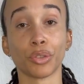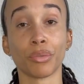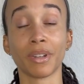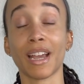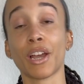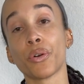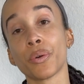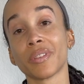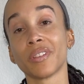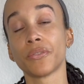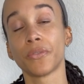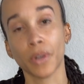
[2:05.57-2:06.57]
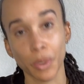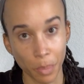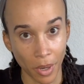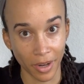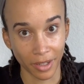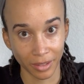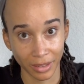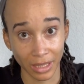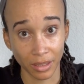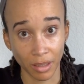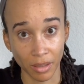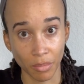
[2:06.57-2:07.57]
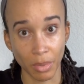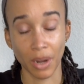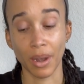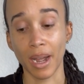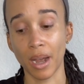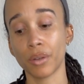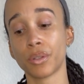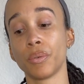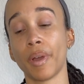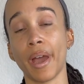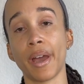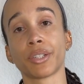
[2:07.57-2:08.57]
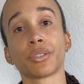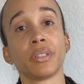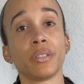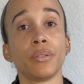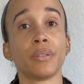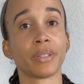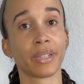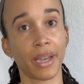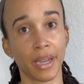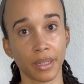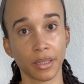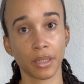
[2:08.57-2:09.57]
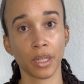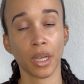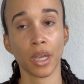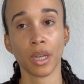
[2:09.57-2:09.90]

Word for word: So now the fun part. Let's talk about how to actually do the test.